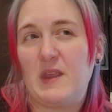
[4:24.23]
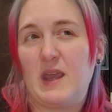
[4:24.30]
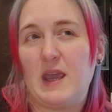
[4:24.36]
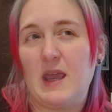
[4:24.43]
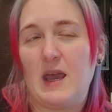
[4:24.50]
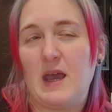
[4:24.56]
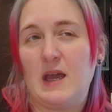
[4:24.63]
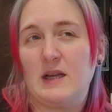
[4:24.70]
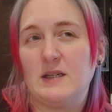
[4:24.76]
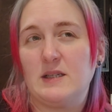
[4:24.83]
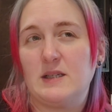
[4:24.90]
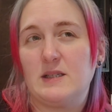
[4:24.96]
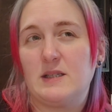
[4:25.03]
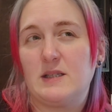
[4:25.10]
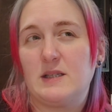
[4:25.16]

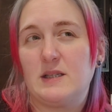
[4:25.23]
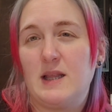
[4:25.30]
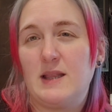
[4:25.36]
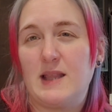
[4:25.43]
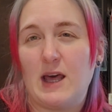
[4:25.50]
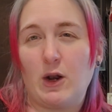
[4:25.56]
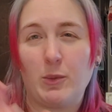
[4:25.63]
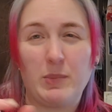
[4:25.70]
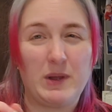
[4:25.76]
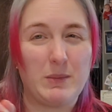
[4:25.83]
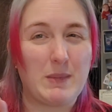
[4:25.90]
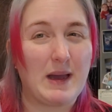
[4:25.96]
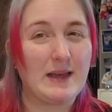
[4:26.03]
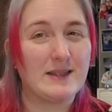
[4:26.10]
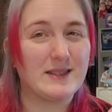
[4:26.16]
and that'll be
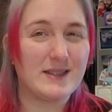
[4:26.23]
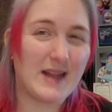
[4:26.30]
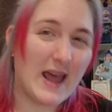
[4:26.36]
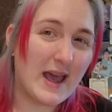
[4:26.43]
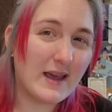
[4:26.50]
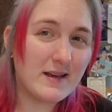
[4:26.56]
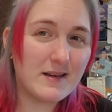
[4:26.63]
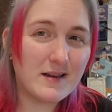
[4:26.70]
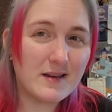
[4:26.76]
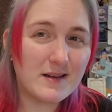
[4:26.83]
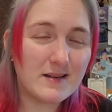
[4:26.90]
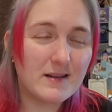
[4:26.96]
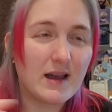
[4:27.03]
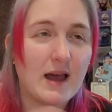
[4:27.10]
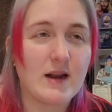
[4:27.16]
my snack.
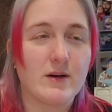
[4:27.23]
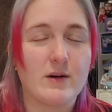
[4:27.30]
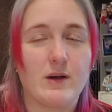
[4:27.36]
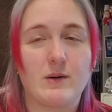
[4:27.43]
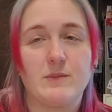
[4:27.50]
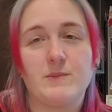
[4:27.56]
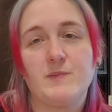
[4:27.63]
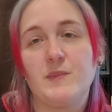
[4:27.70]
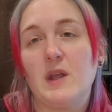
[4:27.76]
I don't know.